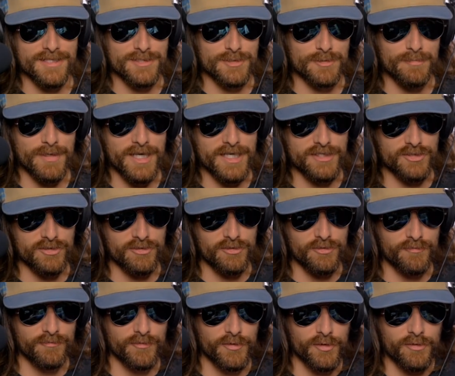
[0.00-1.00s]
and
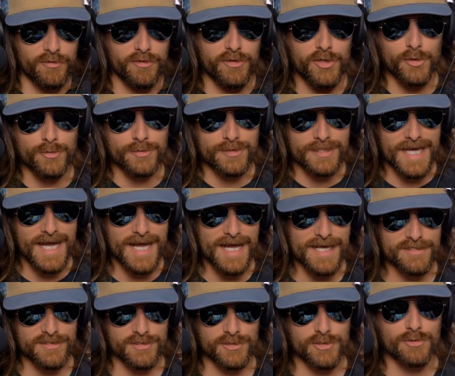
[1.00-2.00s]
special for those
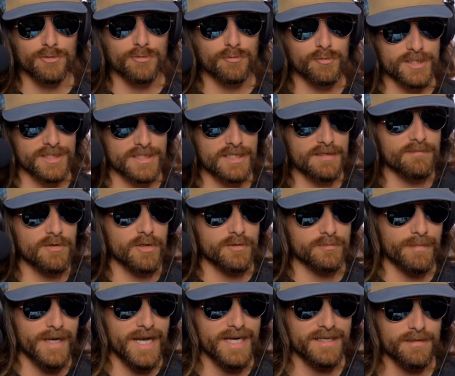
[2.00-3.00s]
guys to receive those
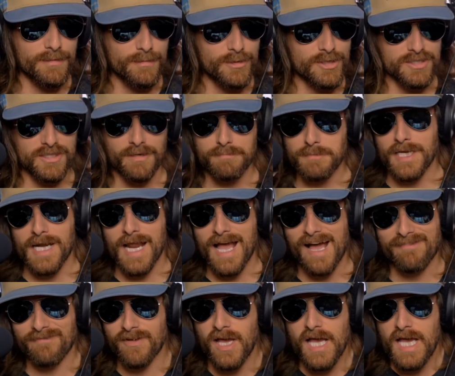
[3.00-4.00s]
back numbers. Something
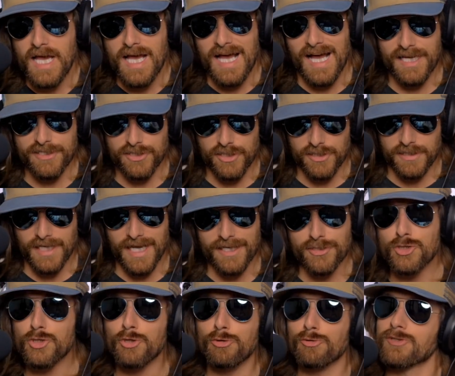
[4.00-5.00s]
I
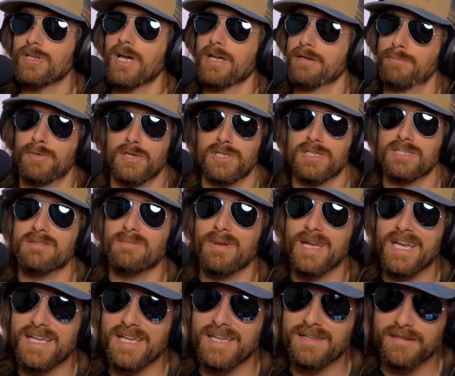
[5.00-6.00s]
choose not to
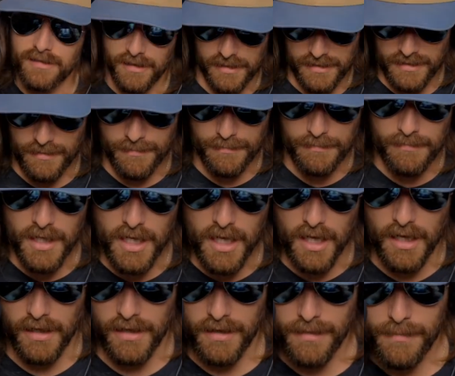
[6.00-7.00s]
participate in because I'm
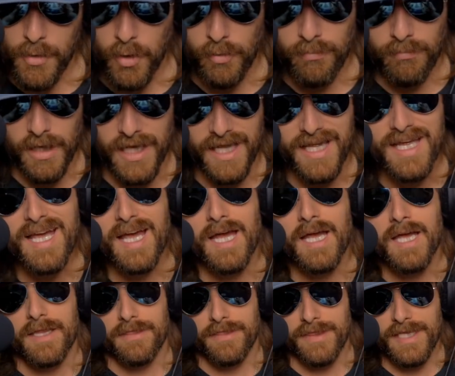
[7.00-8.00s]
humble. But
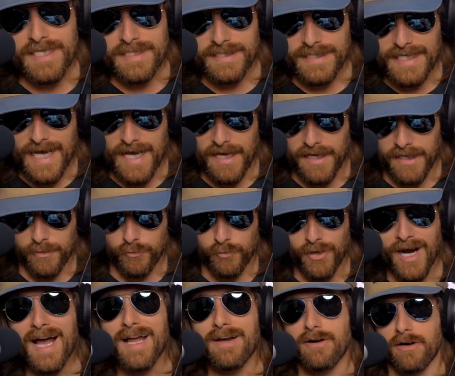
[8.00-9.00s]
these guys,
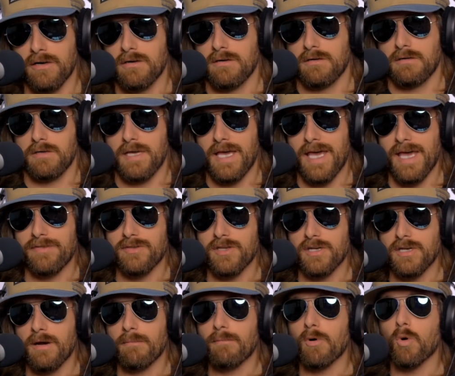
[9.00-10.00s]
Ryder had the
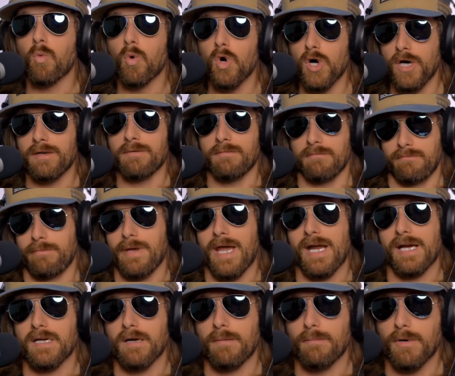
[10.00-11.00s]
number 1
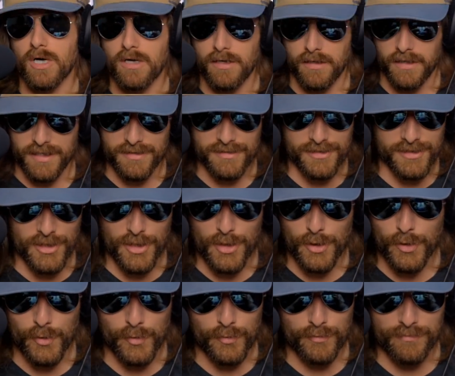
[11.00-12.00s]
back number, and
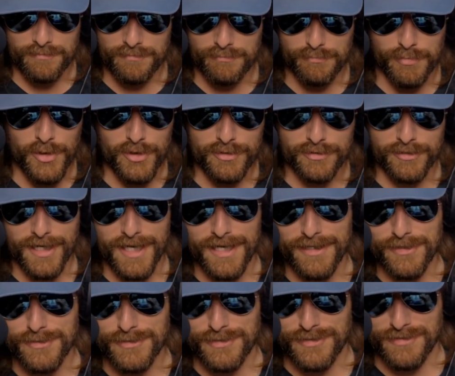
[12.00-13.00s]
so bronc
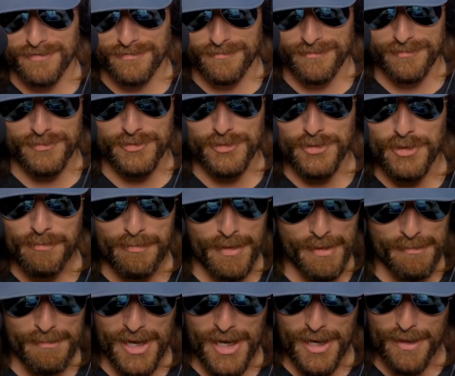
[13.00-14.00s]
riders scoop
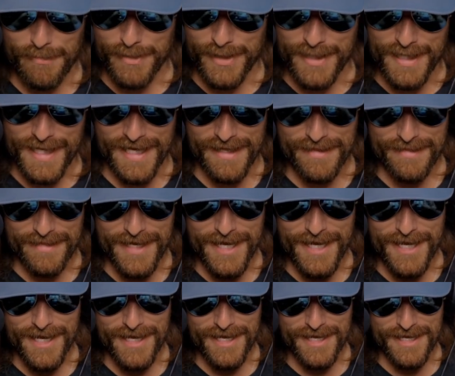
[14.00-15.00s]
him up, and
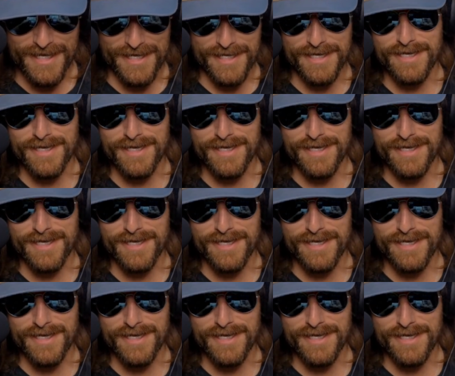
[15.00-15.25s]
they